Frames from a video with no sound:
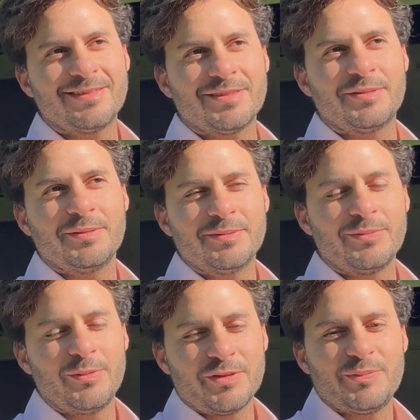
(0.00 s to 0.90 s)
And
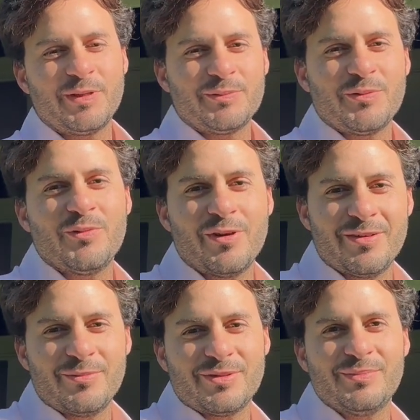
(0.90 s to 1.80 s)
Bodie Express from Bodie
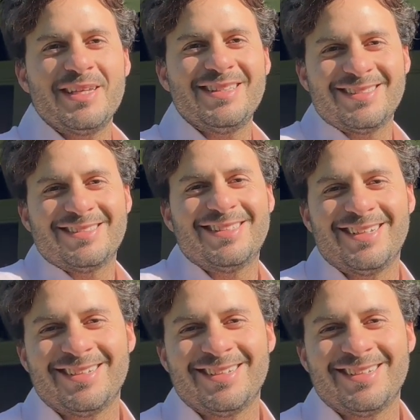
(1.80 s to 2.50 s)
was amazing. Yeah.